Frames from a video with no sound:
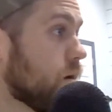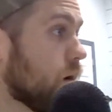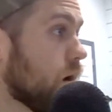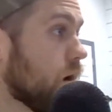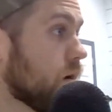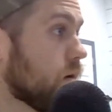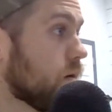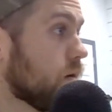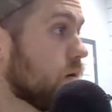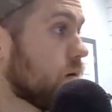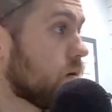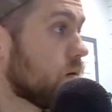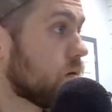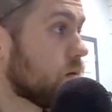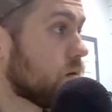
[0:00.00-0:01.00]
All right.
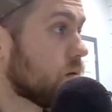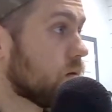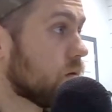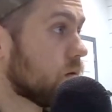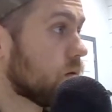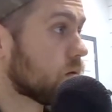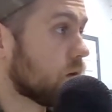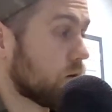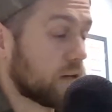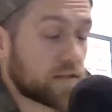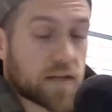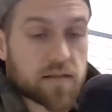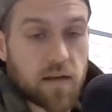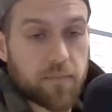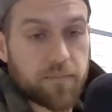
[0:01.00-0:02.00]
Talk to you guys
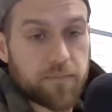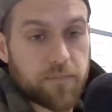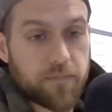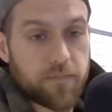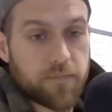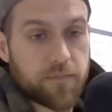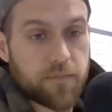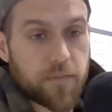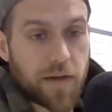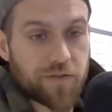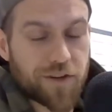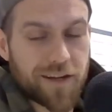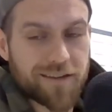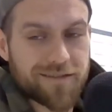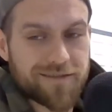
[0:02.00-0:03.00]
next time. Have a
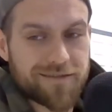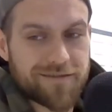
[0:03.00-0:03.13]
good day.